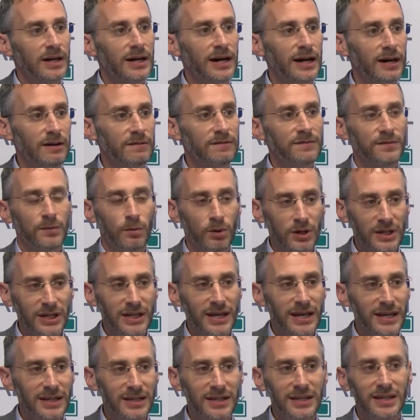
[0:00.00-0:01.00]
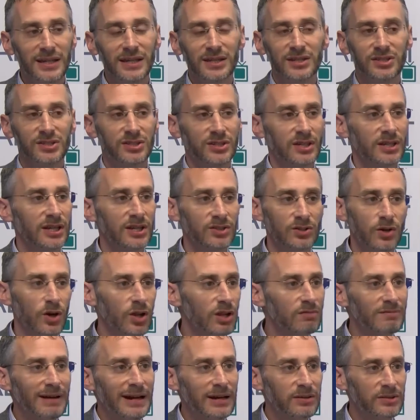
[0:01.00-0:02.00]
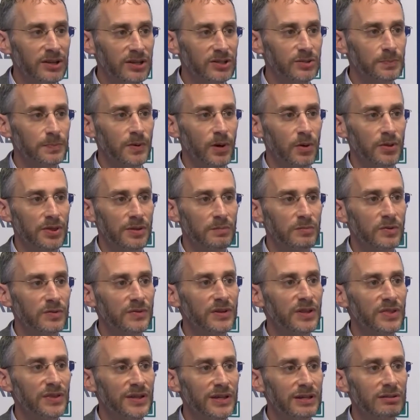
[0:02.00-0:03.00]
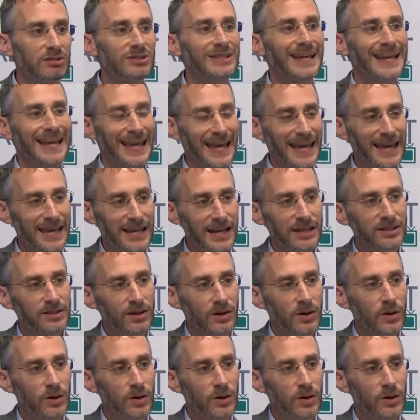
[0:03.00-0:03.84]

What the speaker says: 4K is all around us, both in movie theaters and at the